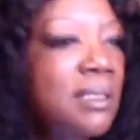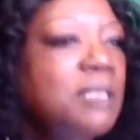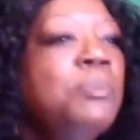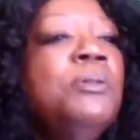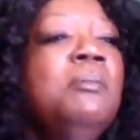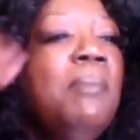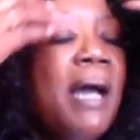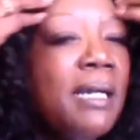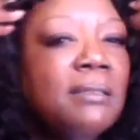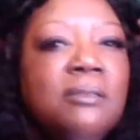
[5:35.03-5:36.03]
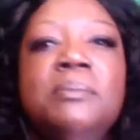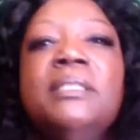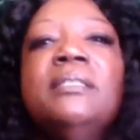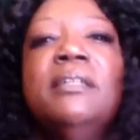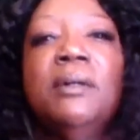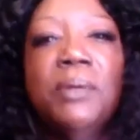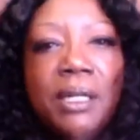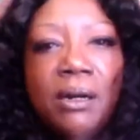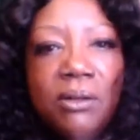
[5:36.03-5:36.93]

Let's pull it back a little bit. There we